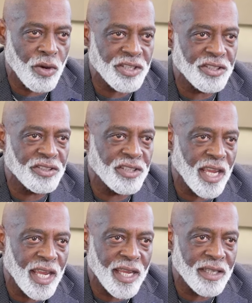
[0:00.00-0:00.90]
questions to
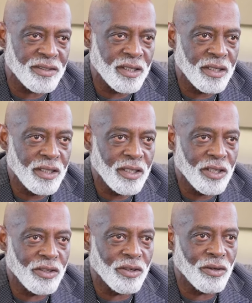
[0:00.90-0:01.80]
ask.
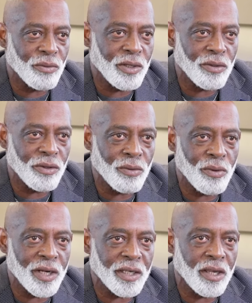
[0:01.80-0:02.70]
You know, we don't know
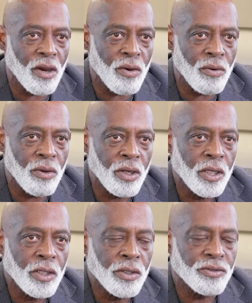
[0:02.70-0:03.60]
where to go.
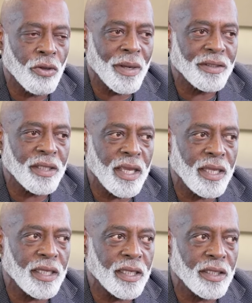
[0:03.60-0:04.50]
So my
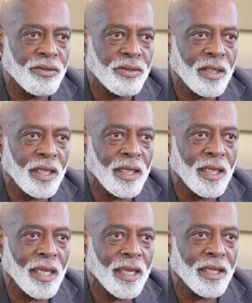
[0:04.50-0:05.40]
thing is,
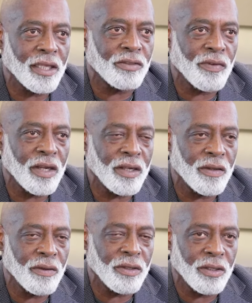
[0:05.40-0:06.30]

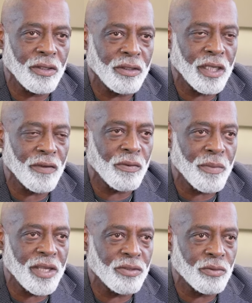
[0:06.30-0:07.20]
the
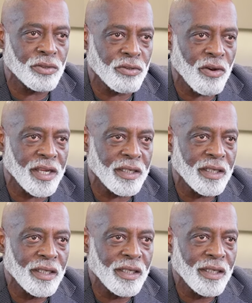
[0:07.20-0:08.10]
information was great.
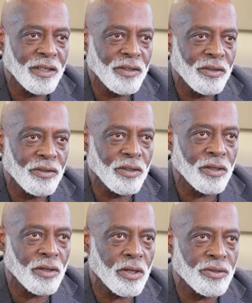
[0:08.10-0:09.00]

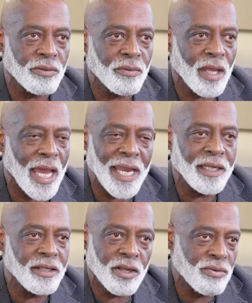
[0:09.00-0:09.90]
You know, because I
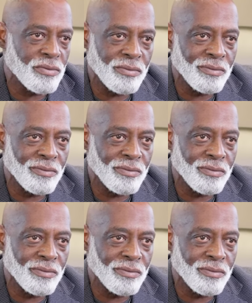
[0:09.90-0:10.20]
didn't know.